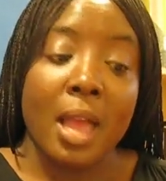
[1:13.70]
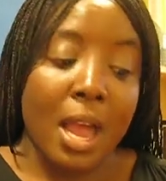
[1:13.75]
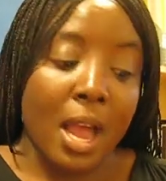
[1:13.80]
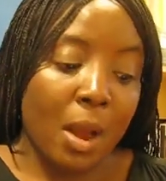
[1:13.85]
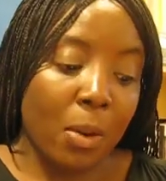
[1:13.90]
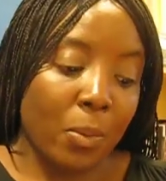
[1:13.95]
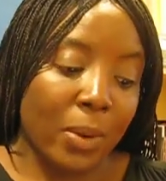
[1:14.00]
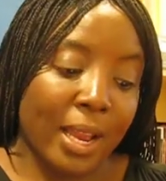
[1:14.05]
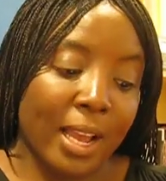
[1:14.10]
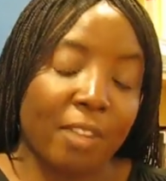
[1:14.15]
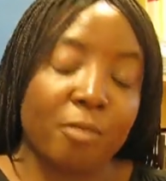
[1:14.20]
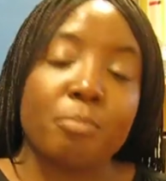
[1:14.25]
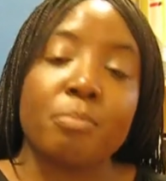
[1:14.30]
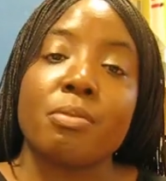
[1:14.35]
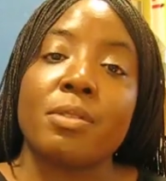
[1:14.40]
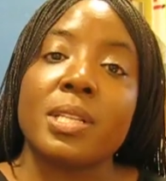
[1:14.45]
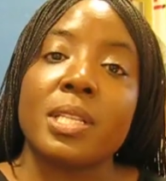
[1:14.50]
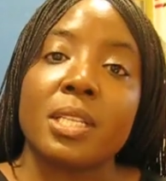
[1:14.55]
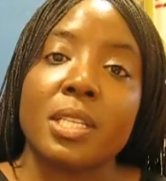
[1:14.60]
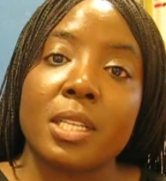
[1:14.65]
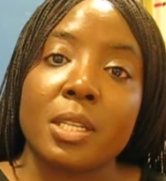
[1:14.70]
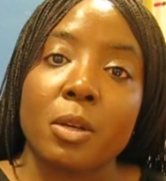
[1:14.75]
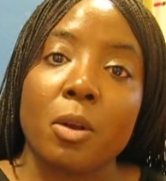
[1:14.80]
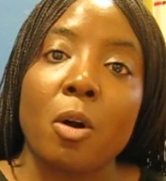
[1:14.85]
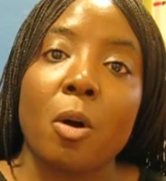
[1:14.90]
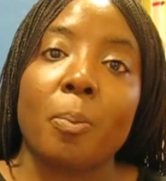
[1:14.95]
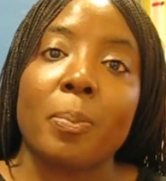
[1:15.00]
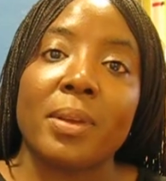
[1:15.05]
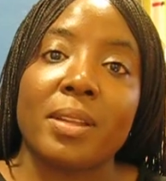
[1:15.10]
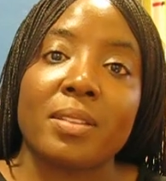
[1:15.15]
and we have printed
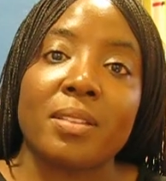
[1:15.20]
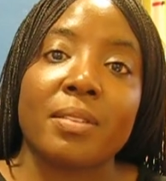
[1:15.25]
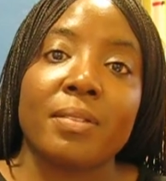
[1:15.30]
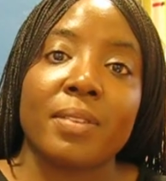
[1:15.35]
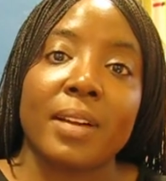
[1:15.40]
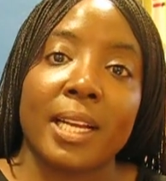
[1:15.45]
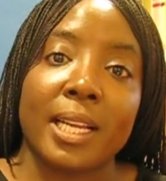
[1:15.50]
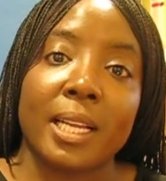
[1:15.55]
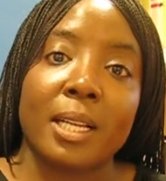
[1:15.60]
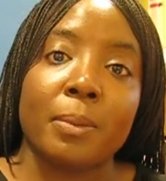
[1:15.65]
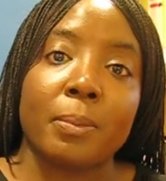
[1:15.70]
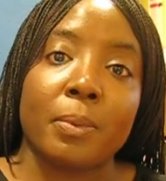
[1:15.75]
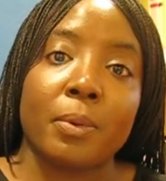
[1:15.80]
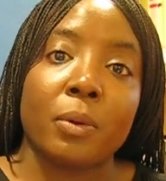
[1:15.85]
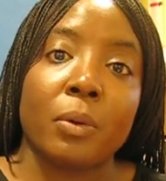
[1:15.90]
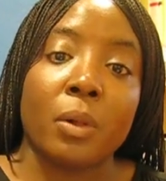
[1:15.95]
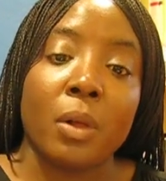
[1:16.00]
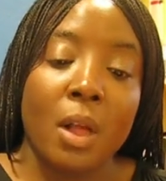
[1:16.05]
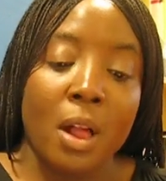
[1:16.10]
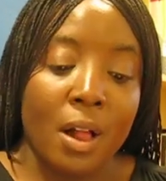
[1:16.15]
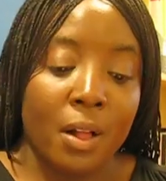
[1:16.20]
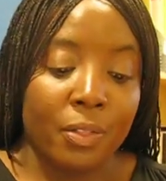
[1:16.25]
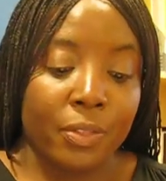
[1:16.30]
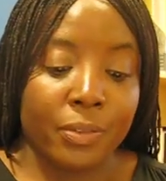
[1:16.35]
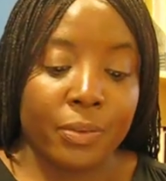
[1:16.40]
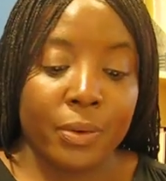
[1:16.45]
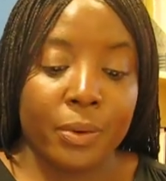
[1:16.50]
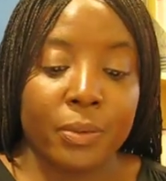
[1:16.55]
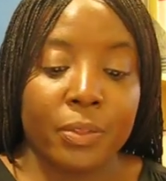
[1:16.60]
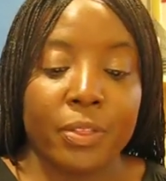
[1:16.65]
copies available
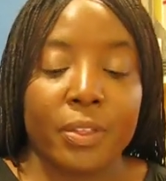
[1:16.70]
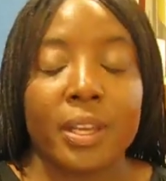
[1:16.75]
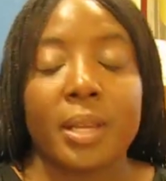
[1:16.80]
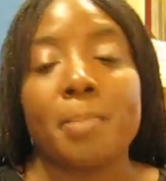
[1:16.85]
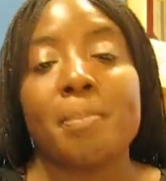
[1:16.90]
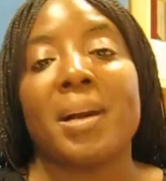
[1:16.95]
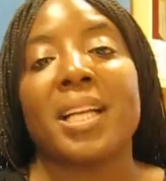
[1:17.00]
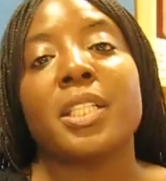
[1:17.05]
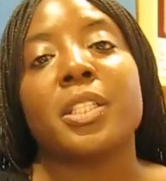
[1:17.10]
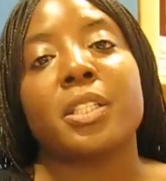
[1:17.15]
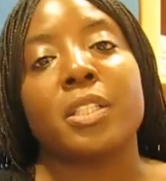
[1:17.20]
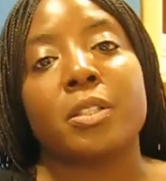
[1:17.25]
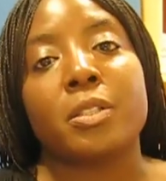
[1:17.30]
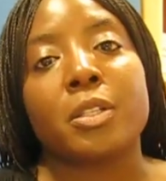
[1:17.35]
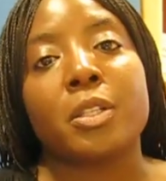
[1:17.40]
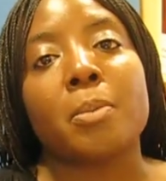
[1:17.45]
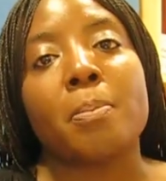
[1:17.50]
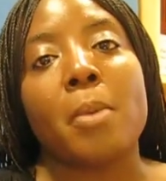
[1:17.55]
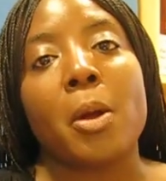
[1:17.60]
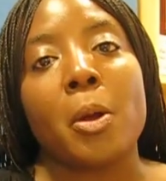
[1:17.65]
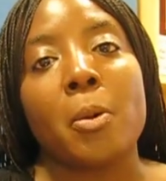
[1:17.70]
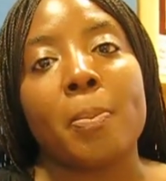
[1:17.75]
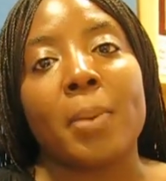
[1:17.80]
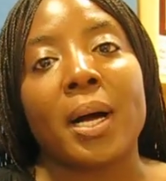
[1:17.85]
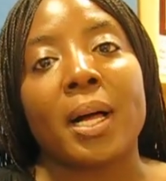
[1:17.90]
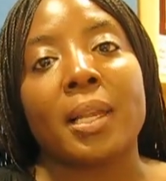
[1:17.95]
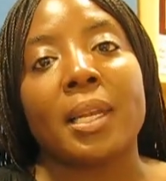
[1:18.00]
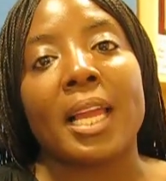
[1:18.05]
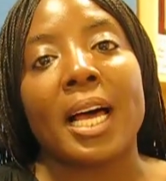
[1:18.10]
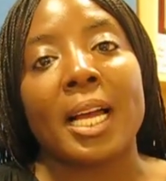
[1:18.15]
through the Manchester
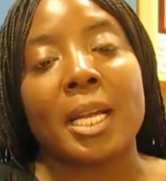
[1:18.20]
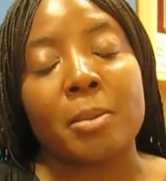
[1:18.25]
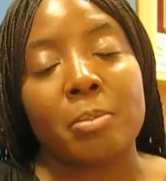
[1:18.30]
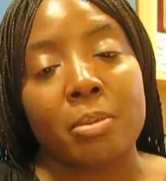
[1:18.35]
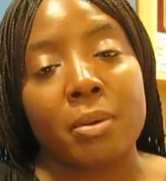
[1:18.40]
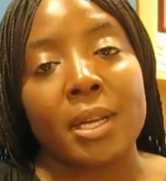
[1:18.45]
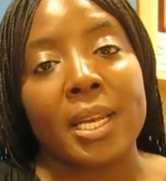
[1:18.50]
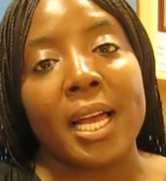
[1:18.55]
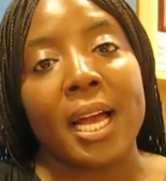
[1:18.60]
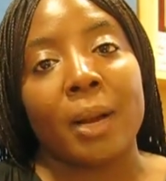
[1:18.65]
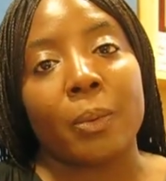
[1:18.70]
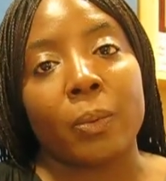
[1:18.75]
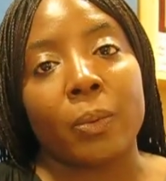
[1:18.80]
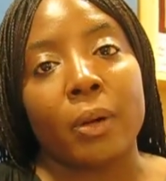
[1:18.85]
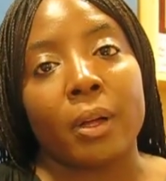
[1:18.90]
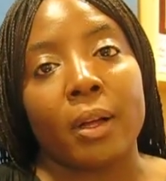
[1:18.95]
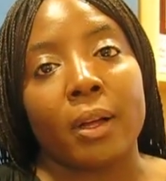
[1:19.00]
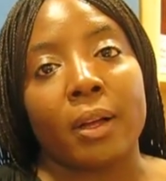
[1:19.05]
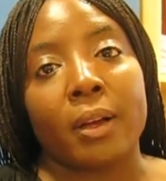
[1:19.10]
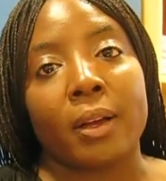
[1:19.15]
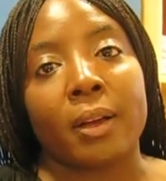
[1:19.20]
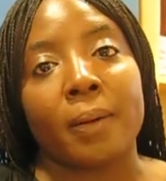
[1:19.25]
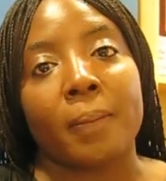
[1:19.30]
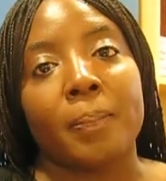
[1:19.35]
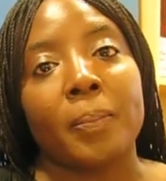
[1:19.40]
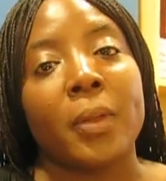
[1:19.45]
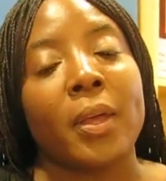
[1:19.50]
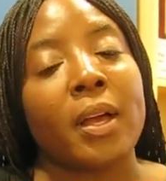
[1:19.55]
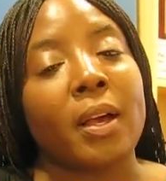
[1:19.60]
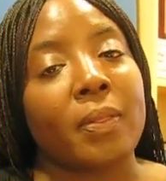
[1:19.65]
Mobile Library Network,
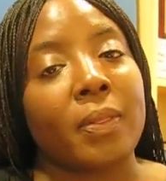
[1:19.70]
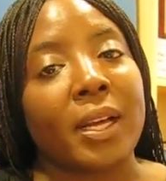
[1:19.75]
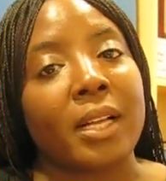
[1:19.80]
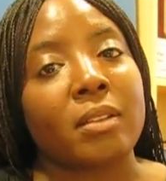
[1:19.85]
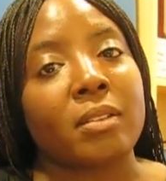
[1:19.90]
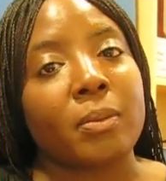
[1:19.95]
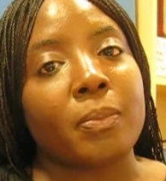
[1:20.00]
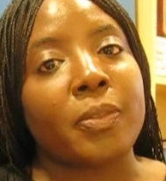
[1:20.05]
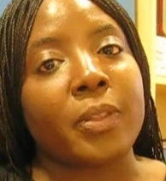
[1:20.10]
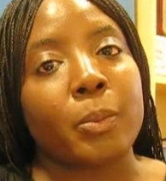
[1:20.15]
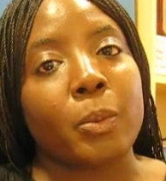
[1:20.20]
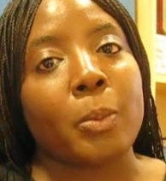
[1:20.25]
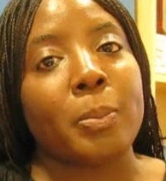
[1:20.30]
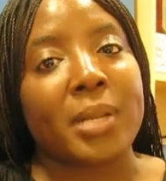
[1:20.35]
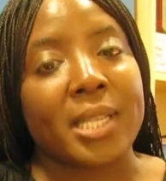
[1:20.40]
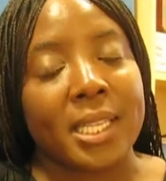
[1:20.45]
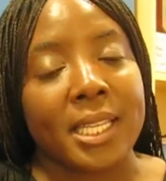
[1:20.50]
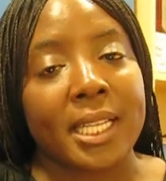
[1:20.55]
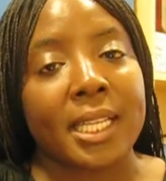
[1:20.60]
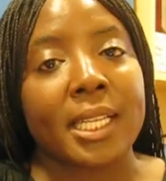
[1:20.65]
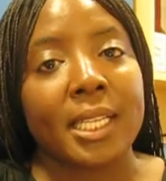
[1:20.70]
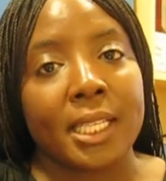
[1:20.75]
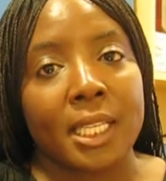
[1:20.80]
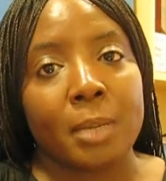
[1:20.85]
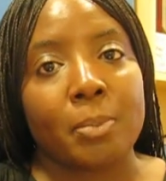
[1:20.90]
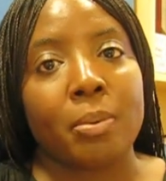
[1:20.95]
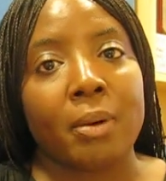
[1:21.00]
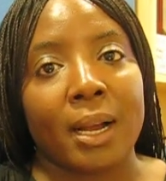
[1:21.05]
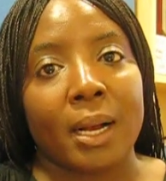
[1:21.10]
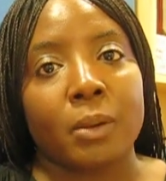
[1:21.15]
and that's something we're particularly
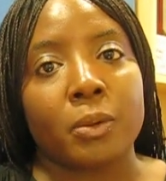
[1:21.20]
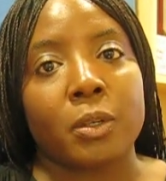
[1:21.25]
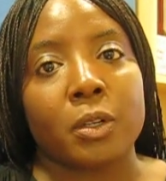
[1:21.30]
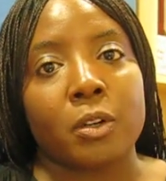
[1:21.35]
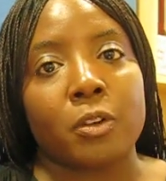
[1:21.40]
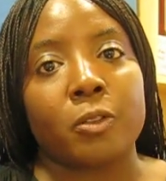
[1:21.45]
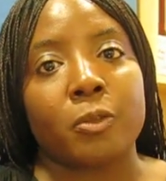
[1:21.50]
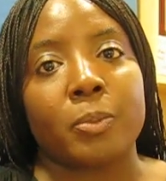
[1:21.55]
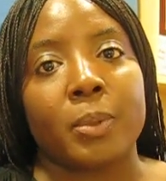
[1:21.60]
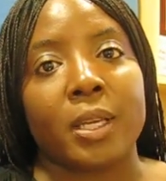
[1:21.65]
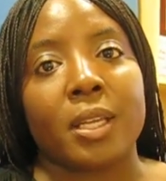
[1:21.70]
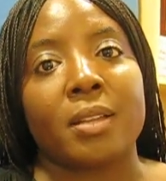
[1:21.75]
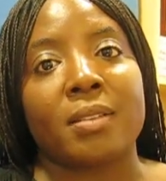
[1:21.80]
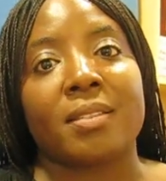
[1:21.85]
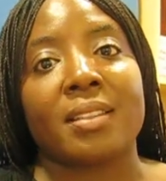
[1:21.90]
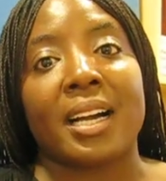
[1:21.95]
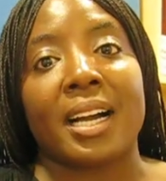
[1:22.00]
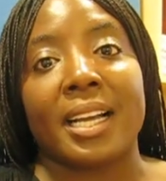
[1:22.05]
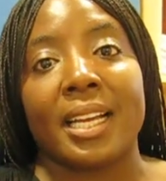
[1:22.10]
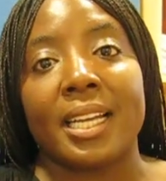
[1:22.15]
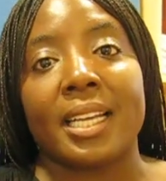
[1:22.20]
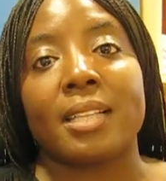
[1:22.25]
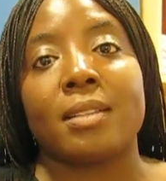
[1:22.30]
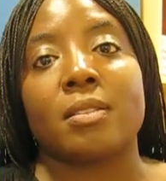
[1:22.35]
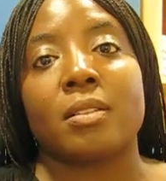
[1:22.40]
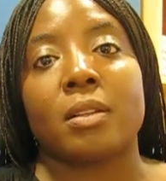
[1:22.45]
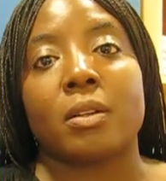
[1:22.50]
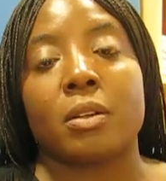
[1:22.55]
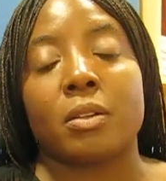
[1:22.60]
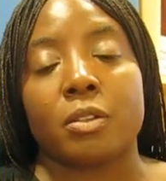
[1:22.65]
proud of because that
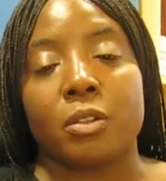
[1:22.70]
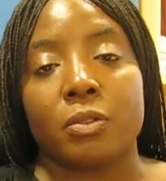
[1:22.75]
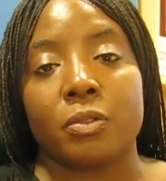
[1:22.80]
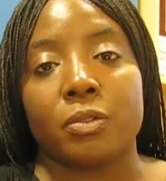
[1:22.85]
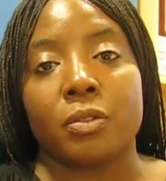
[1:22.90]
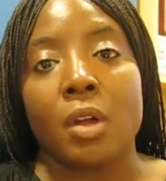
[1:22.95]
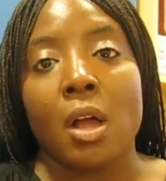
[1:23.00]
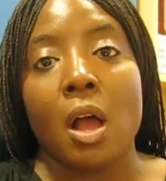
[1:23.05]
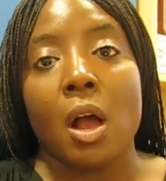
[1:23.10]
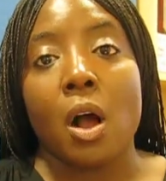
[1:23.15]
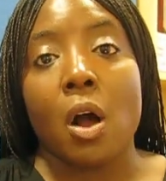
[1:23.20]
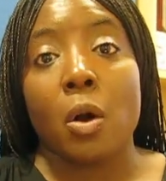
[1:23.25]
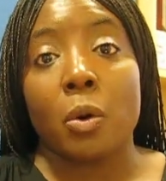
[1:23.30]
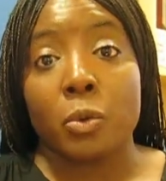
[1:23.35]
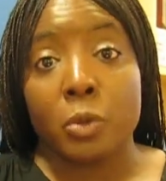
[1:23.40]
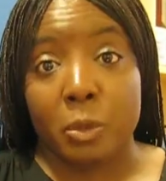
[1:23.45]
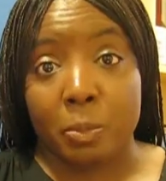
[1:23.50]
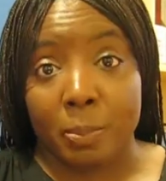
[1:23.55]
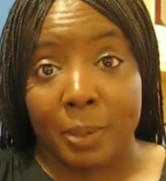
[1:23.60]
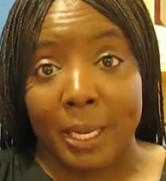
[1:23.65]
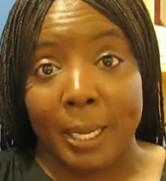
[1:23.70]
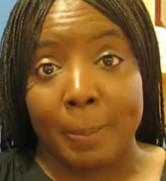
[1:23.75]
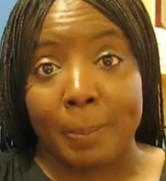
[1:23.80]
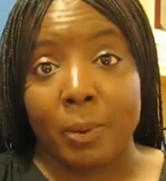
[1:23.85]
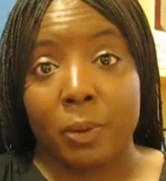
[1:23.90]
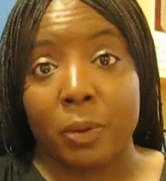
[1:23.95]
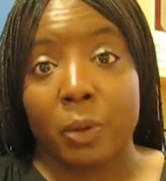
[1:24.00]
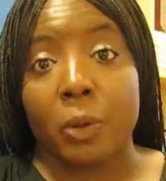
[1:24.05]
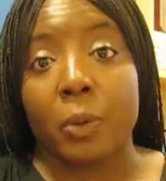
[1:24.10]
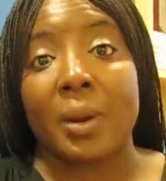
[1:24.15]
hits a lot of older
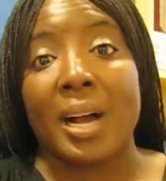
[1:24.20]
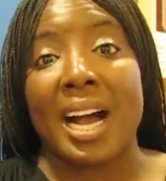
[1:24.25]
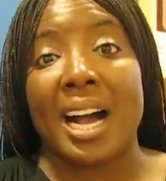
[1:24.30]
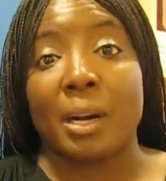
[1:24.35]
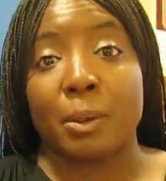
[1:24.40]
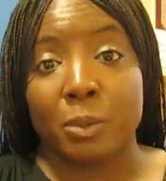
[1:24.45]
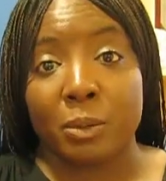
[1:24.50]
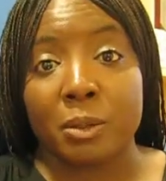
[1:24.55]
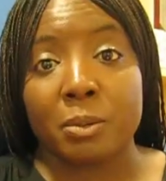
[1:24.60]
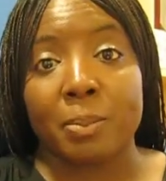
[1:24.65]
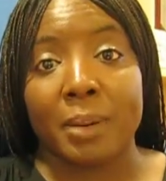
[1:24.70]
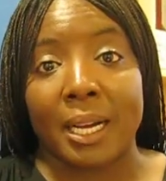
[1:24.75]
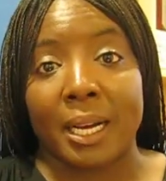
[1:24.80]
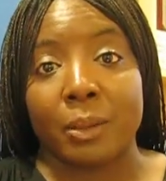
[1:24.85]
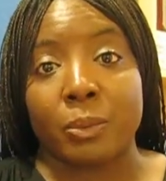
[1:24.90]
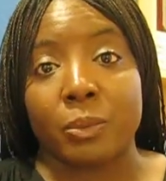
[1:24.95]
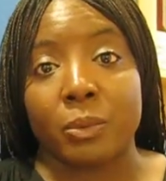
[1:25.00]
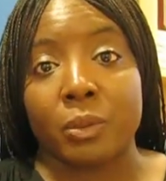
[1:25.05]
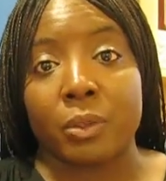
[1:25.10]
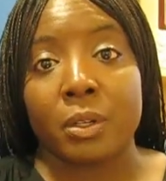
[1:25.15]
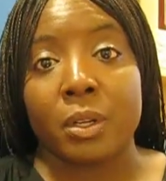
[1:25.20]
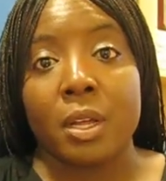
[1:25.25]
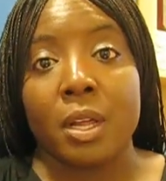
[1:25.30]
people who are housebound,